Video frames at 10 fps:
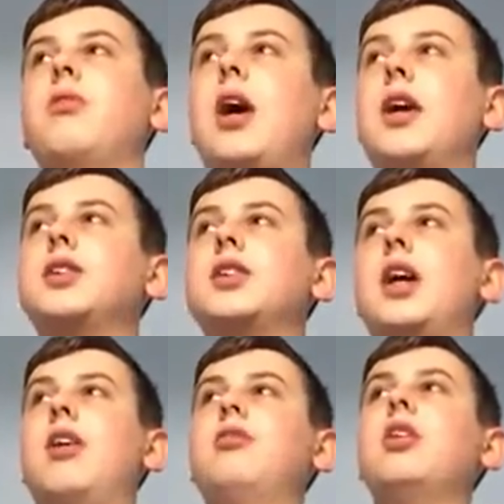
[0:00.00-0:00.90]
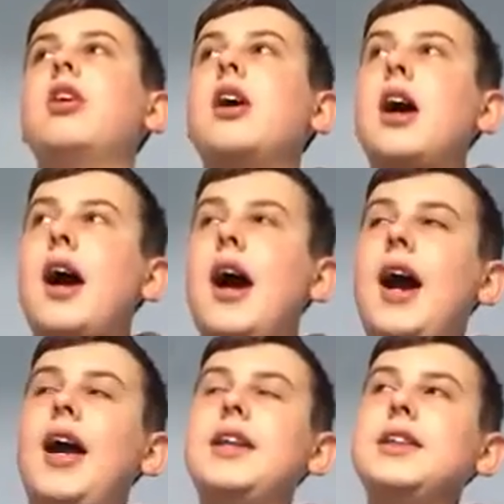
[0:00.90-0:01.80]
Hands down,
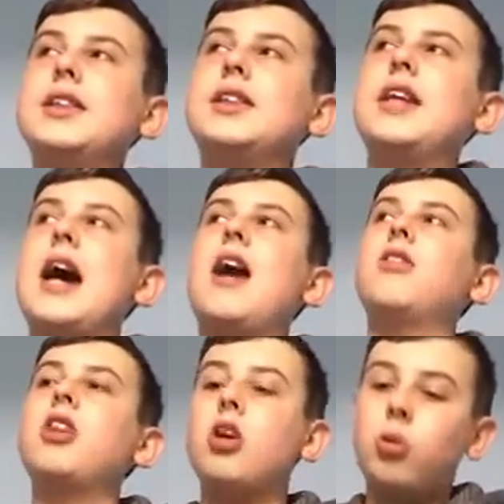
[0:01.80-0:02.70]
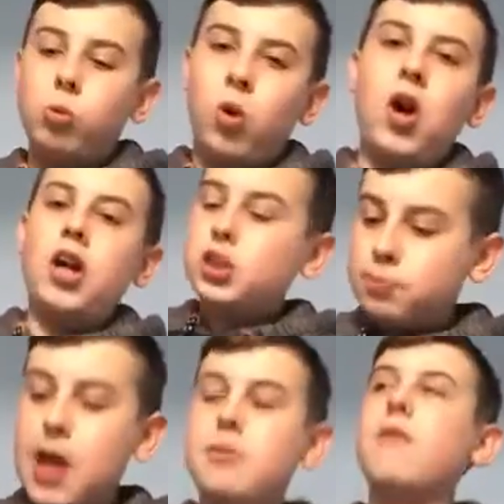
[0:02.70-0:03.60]
hands down worst
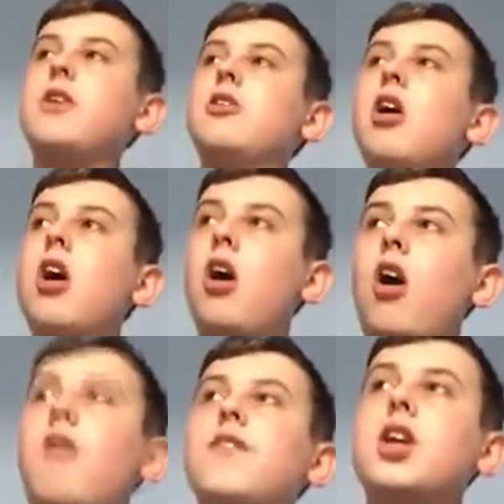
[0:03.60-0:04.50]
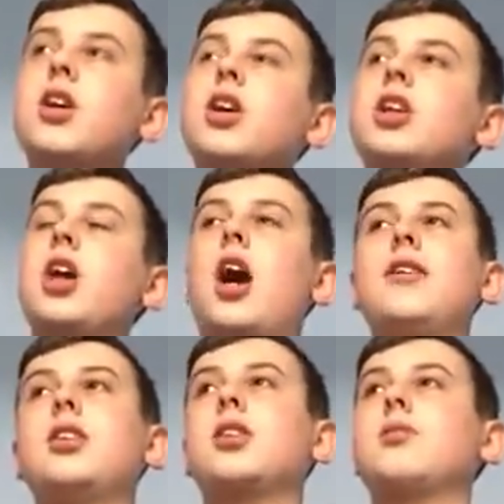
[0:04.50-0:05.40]
pay per view of the. I
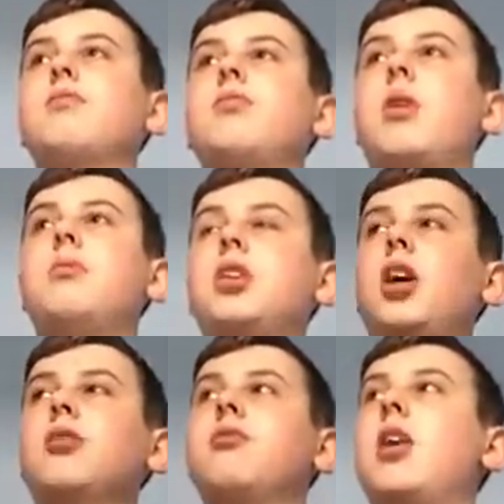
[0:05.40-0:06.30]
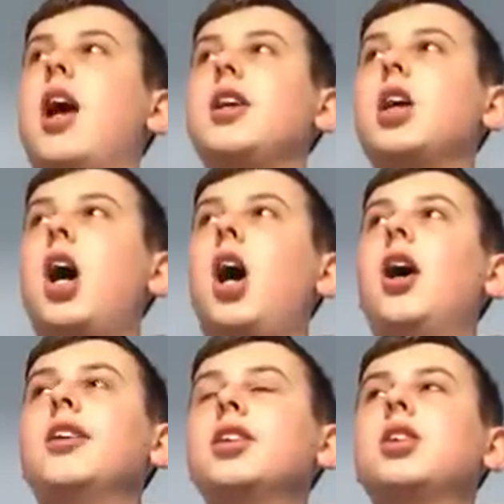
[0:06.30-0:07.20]
just I'm done. I
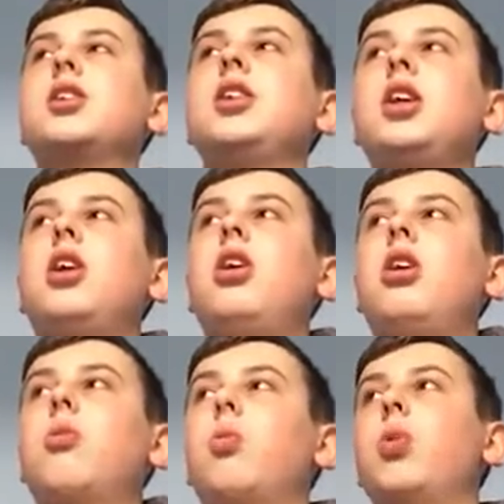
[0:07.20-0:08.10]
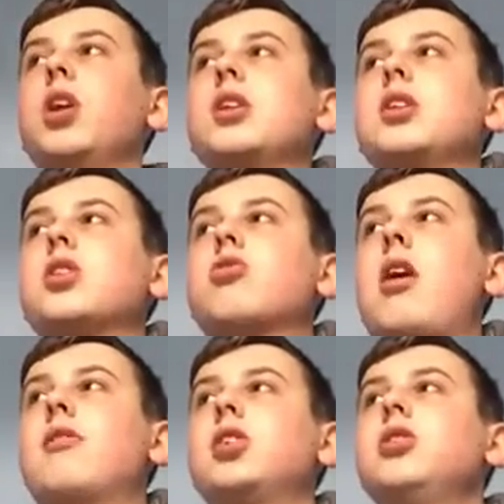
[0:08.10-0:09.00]
can't deal with
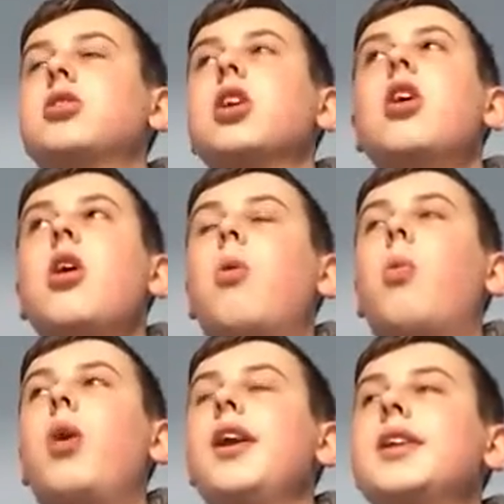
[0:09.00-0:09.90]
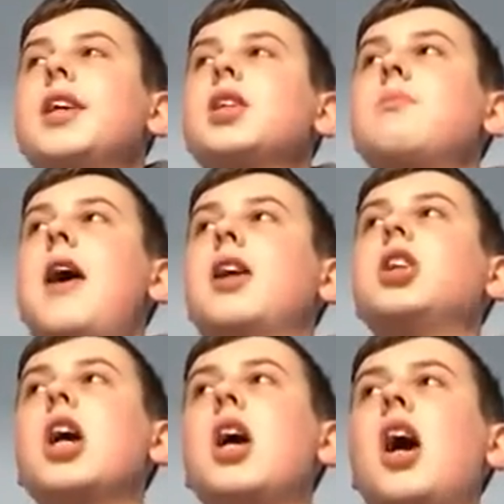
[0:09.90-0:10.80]
Crown Jewels. What is this
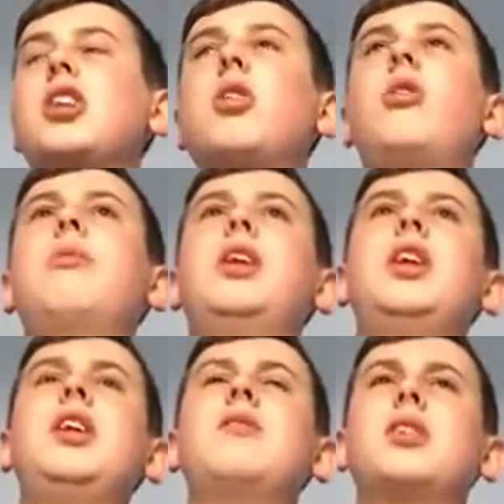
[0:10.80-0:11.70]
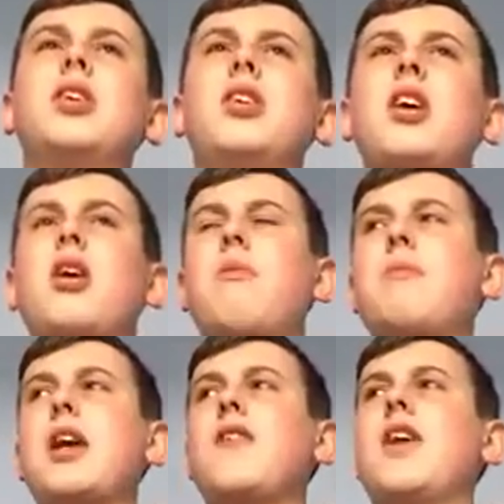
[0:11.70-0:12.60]
match? A tournament leading up to
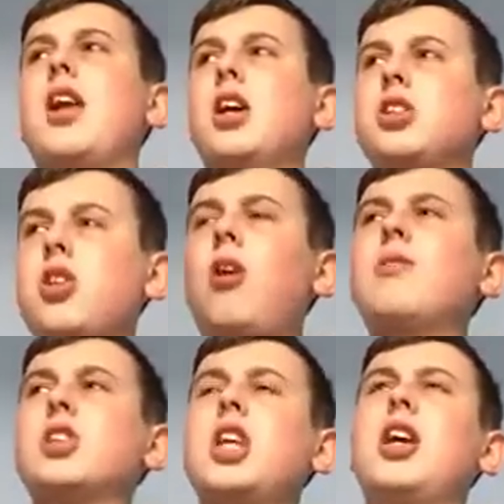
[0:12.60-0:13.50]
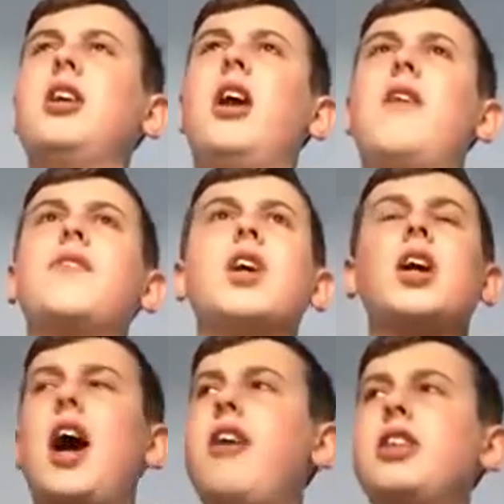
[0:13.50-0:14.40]
main event. Dolph Ziggler.
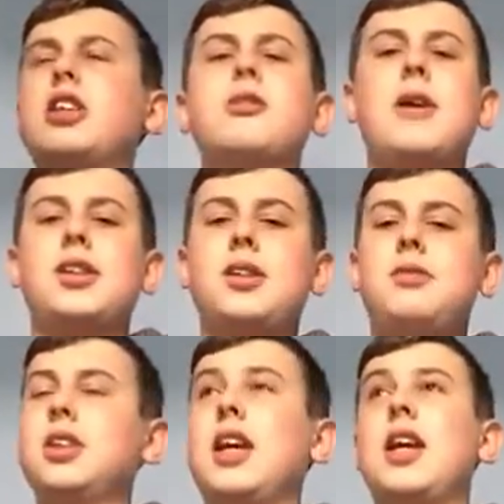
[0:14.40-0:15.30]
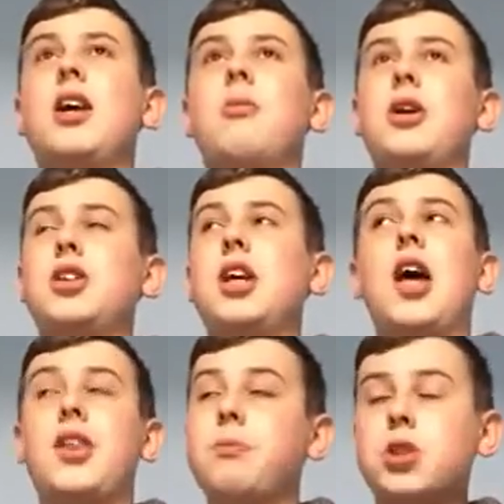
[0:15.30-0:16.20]
I was expecting him to get out by
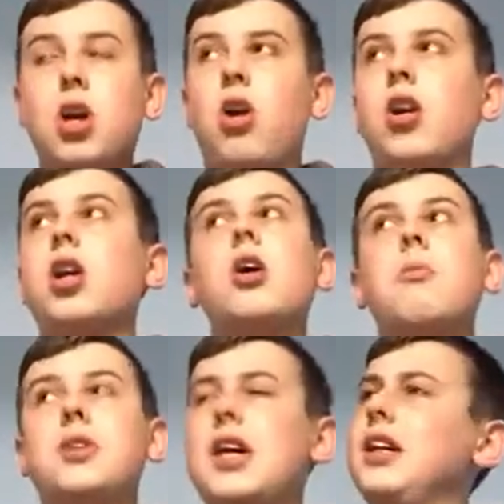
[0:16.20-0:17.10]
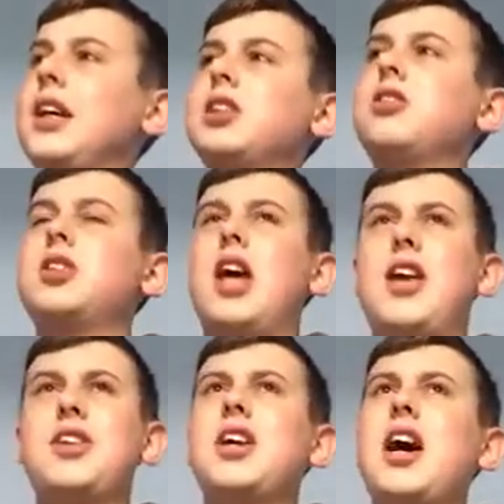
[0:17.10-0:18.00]
Seth. I'm sorry, but then he gets to
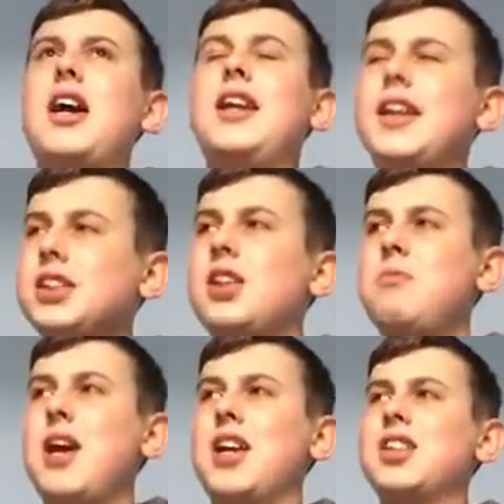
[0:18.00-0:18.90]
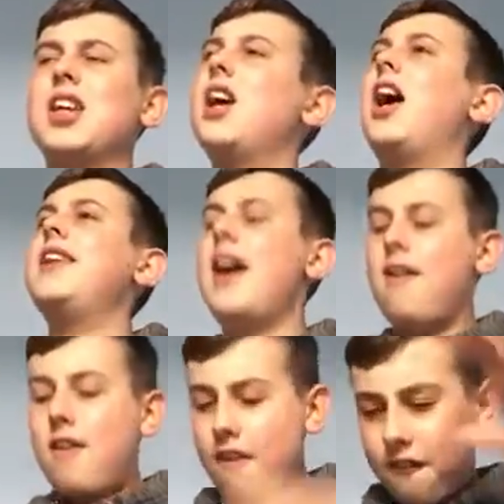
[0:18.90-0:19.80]
Seth and he gets to Miz and
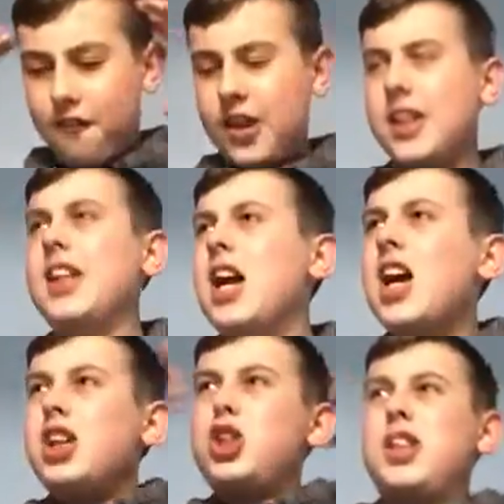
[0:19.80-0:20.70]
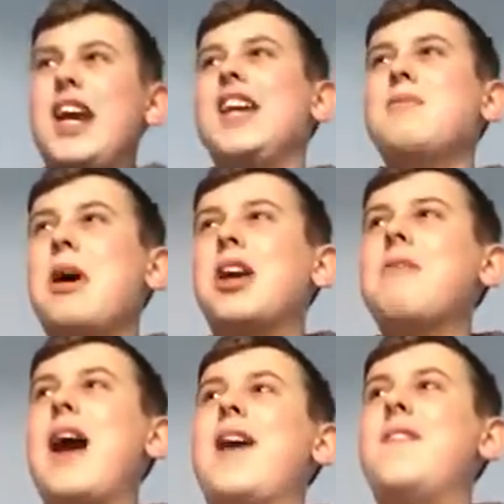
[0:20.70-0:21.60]
now freaking Shane
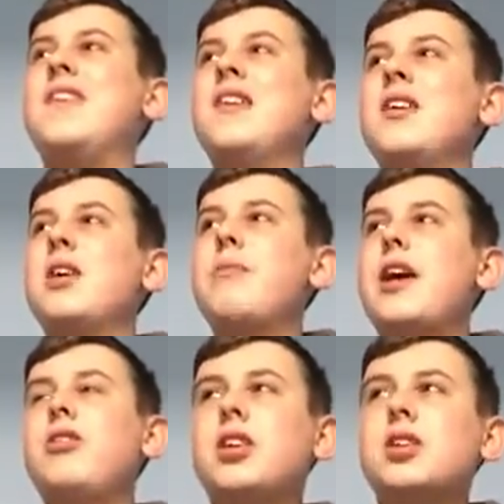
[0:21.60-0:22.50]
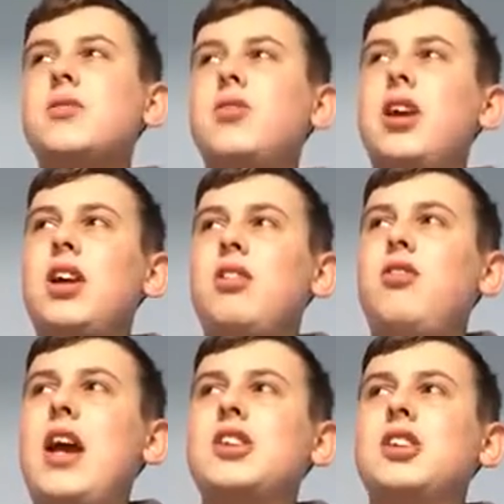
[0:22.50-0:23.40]
McMahon, a man who hasn't
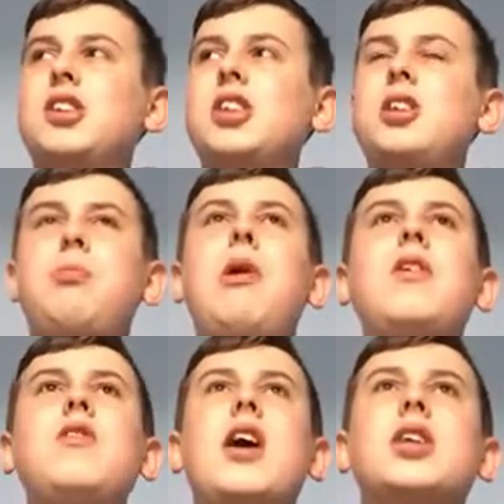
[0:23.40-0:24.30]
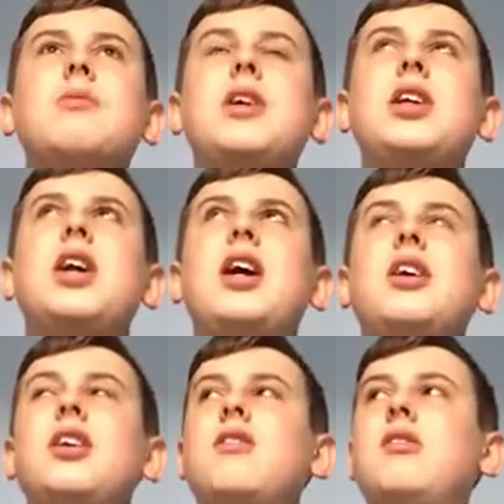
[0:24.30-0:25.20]
wrestled since probably WrestleMania. I
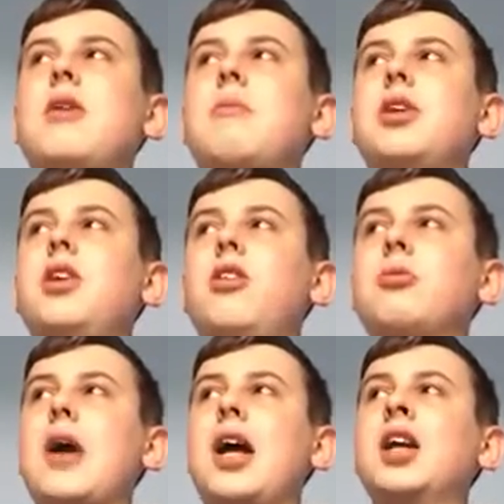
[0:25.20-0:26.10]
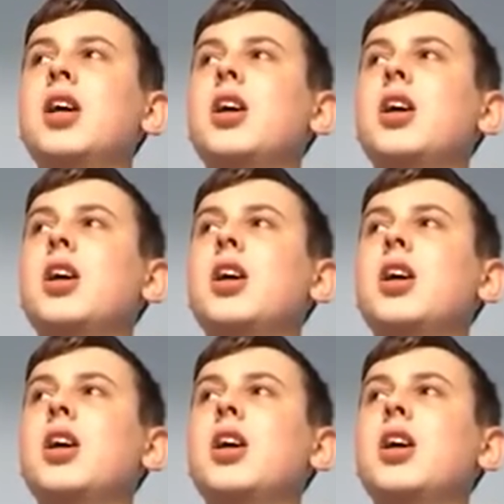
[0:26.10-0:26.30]
can't even remember the old man.